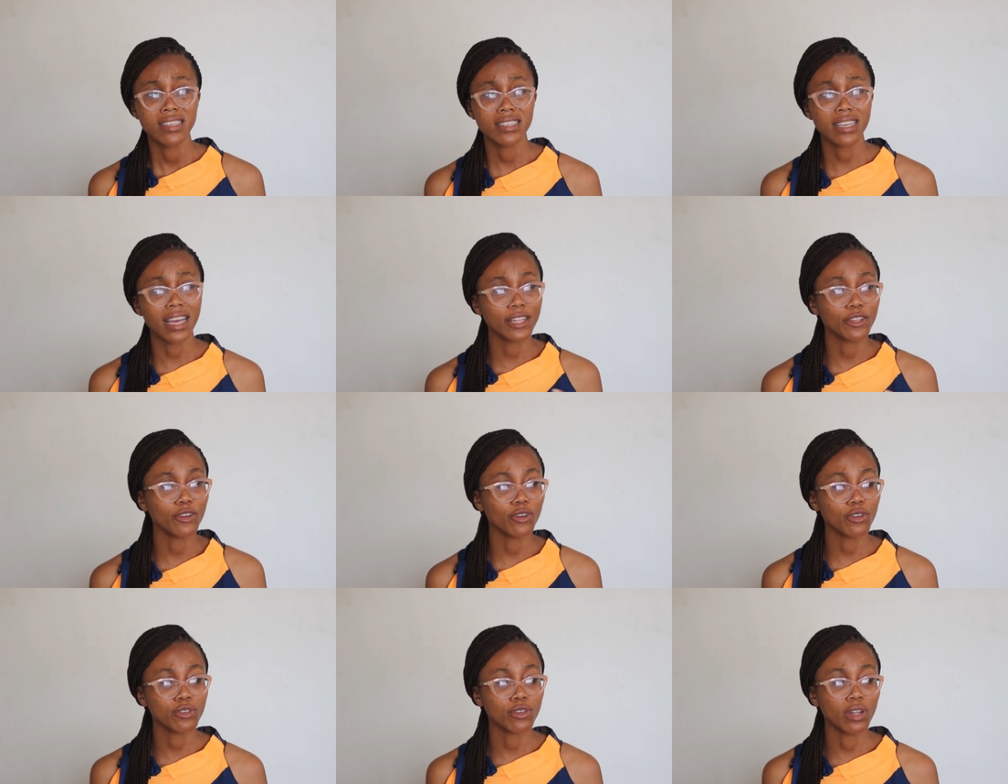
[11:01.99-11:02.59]

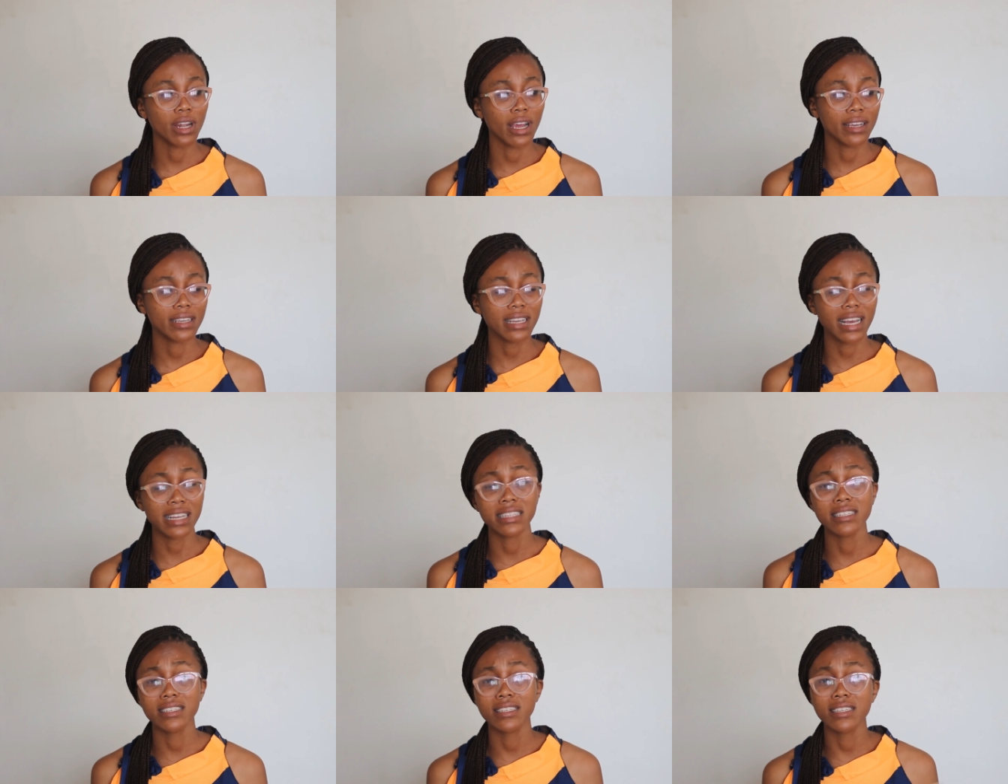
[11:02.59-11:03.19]
side hustle, like
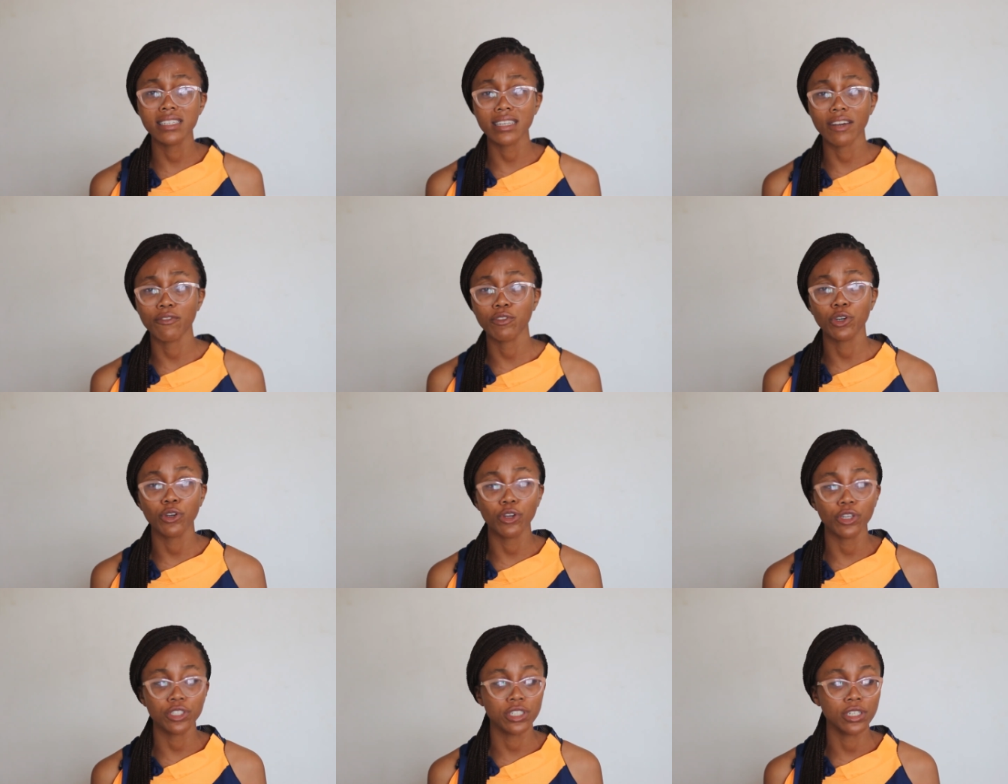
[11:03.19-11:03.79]
at least since I've
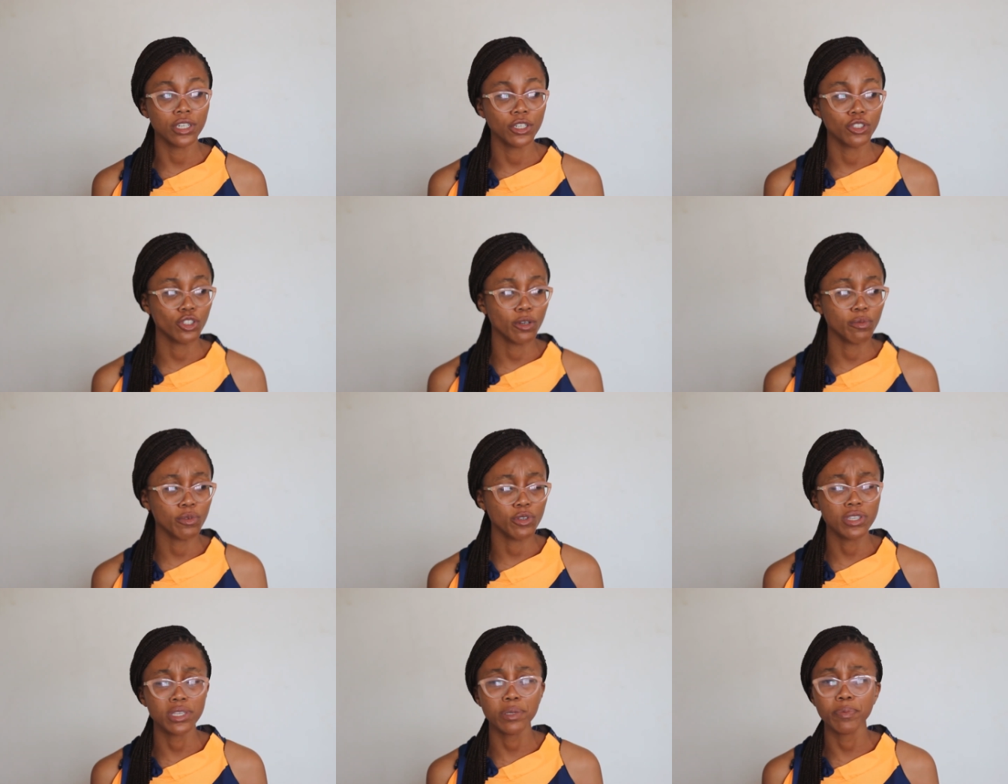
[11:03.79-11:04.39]
not gotten a
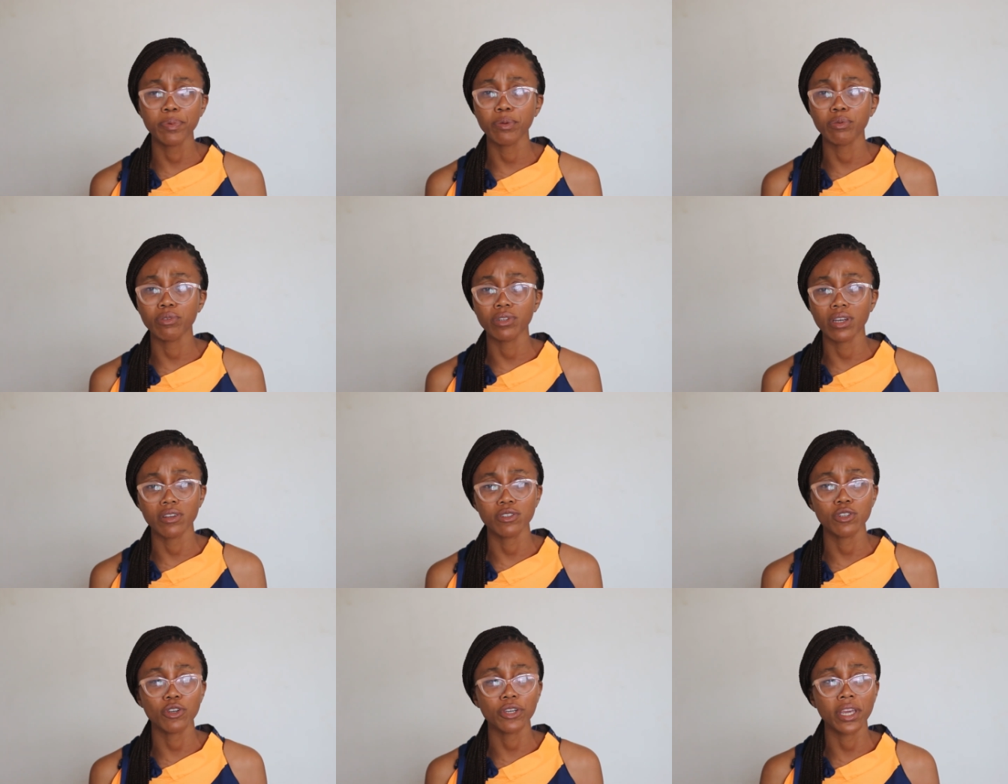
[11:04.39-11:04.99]
job, you see people
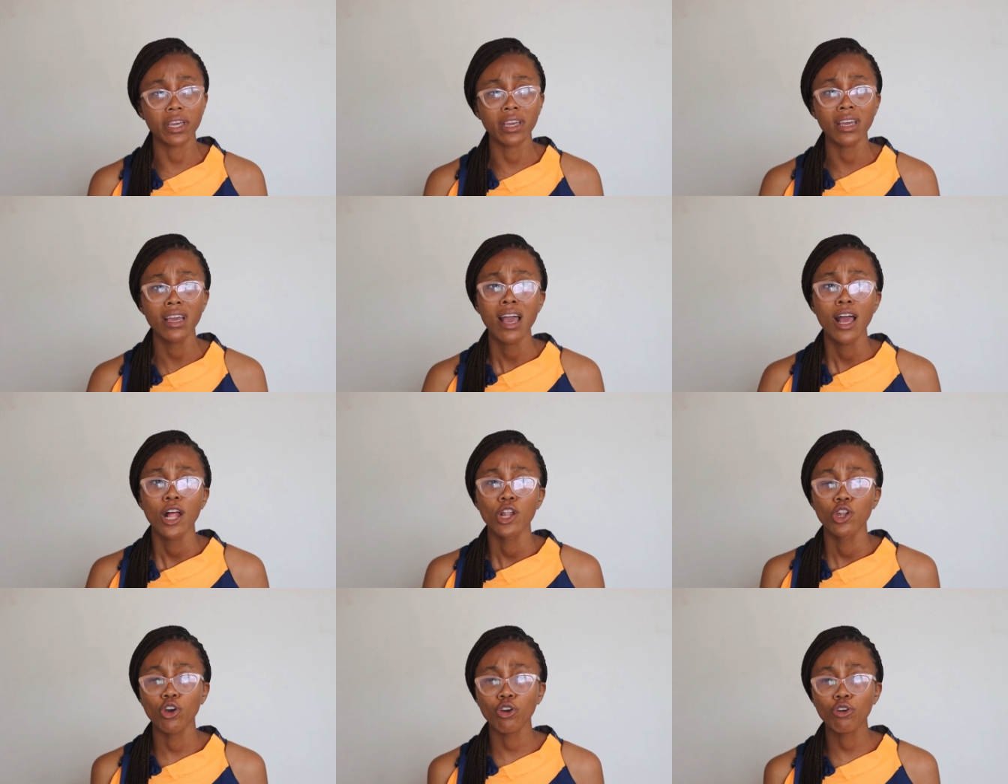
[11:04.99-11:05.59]
that say, okay,
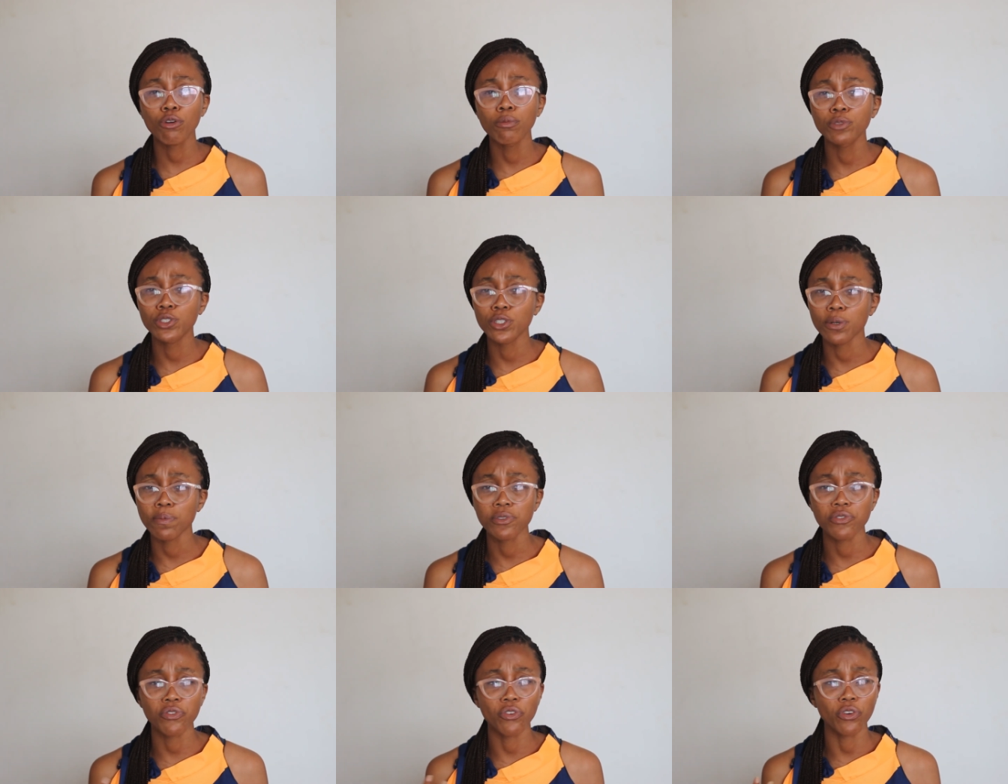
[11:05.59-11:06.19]
locum
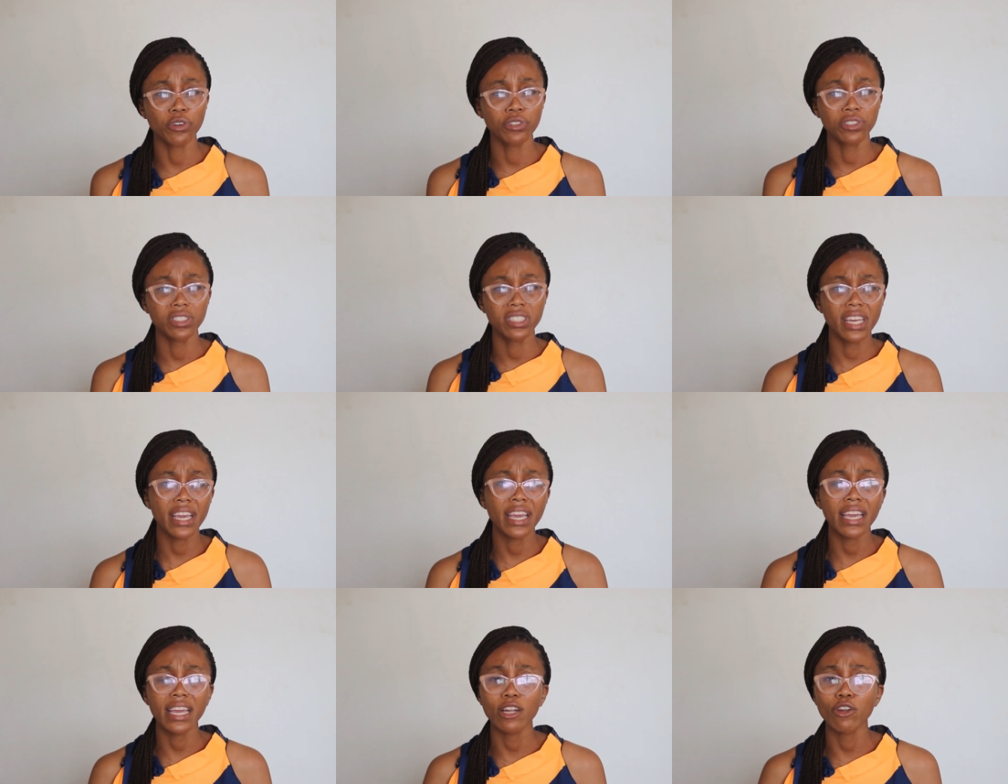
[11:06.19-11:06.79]
jobs for a
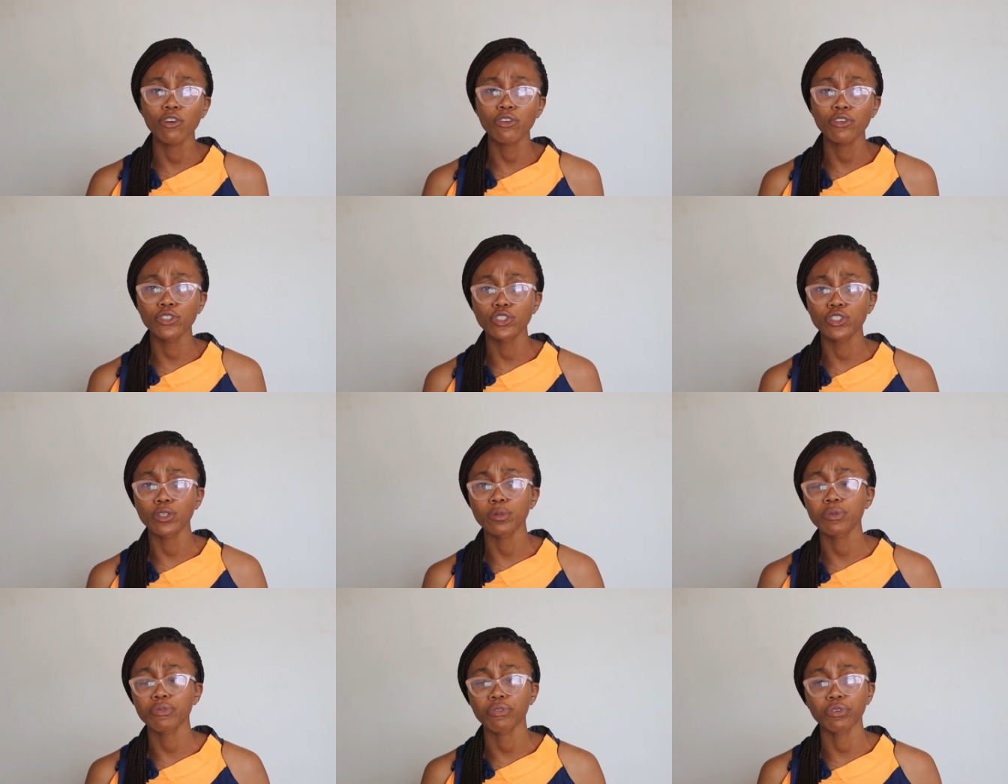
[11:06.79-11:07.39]
day, locum
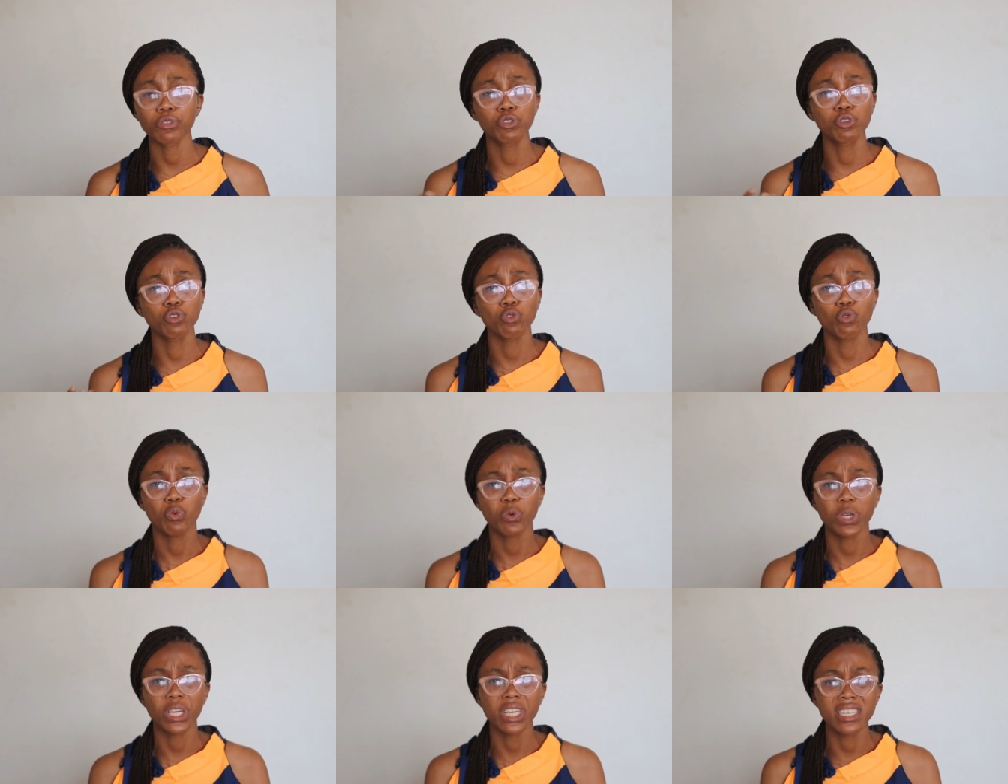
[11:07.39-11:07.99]
jobs for
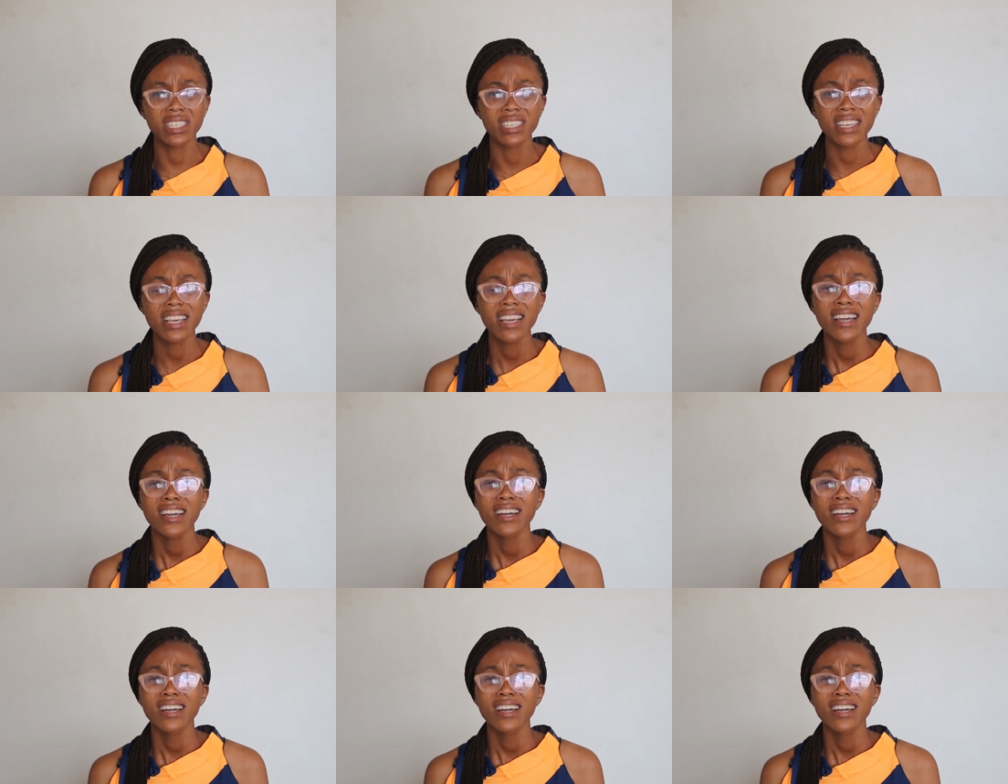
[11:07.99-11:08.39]
2 weeks.